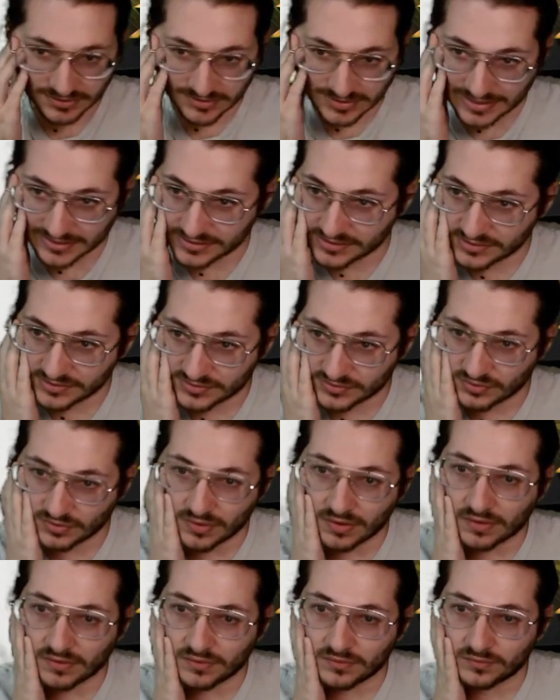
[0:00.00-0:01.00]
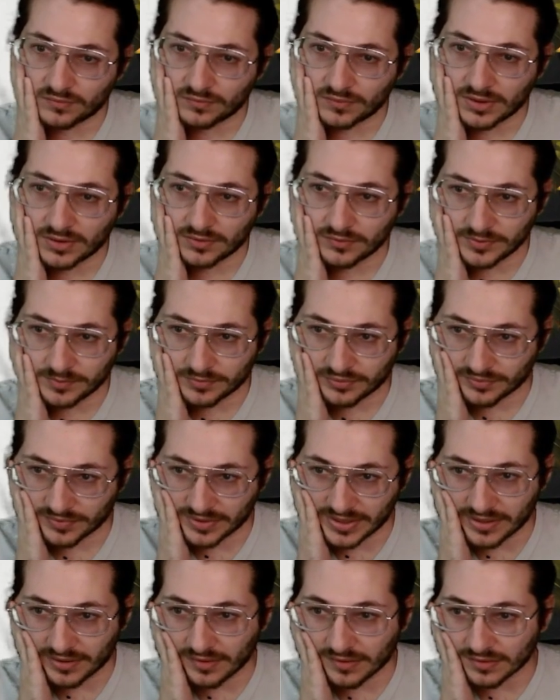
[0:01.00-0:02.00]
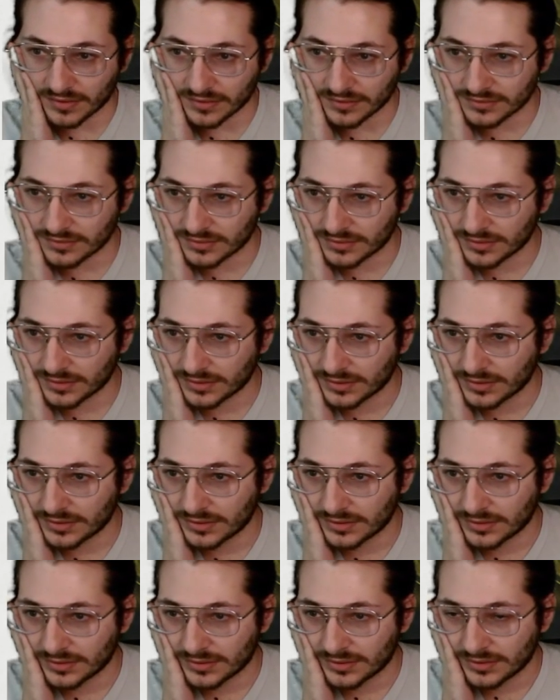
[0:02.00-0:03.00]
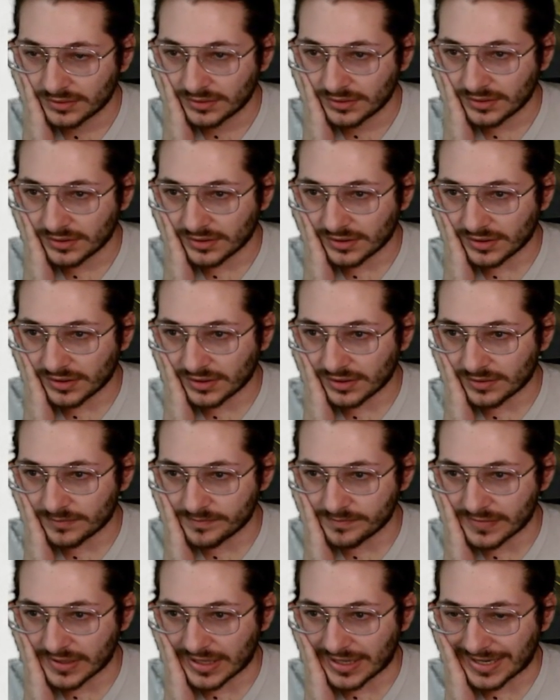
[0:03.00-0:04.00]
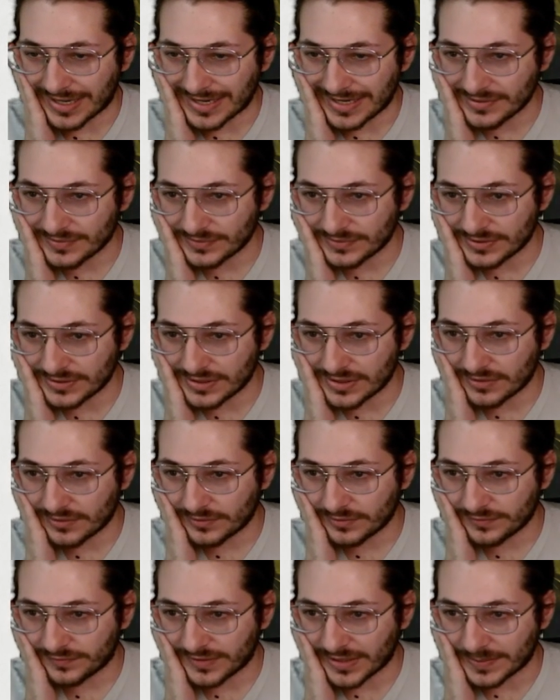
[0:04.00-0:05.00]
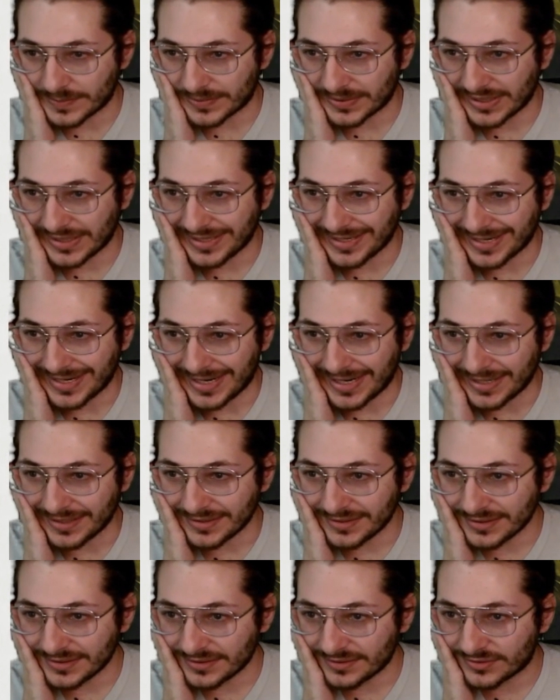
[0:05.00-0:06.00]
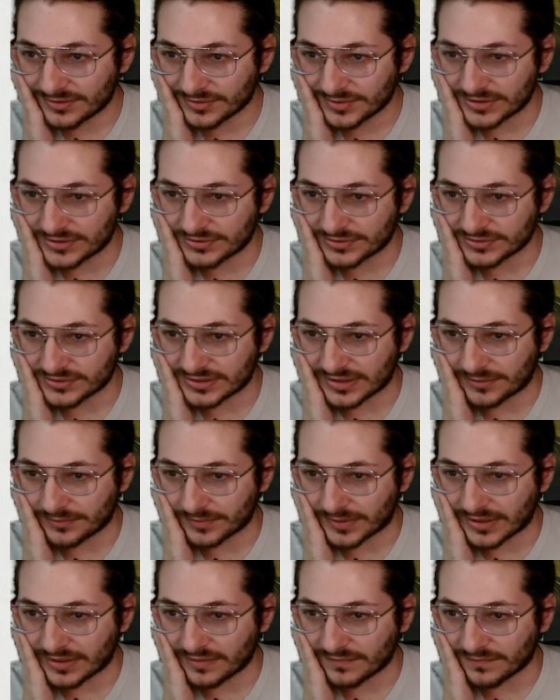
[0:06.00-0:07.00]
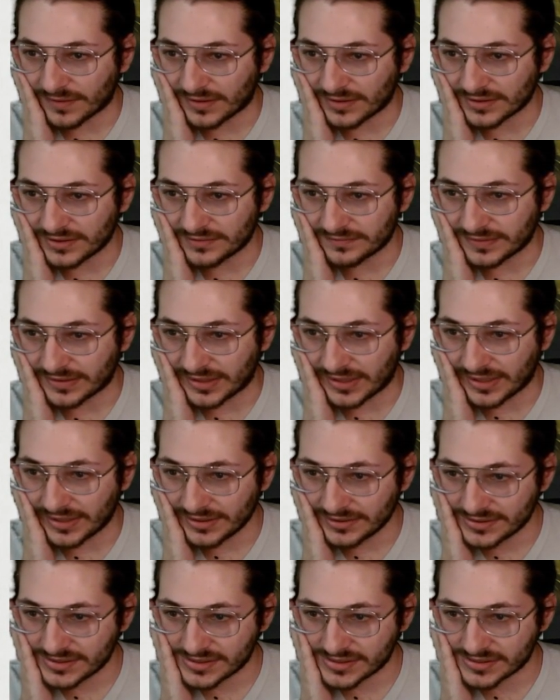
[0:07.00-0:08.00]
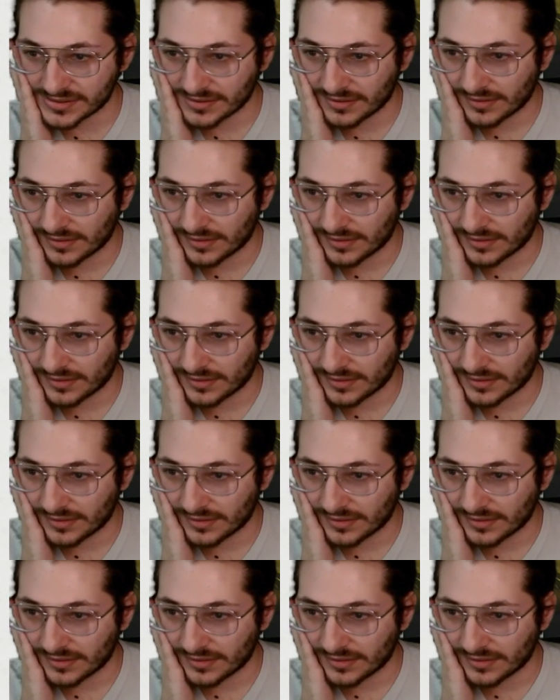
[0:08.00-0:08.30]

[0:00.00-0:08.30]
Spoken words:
that's what we prey on. I don't know if they play any creatures that Running Volley even hits.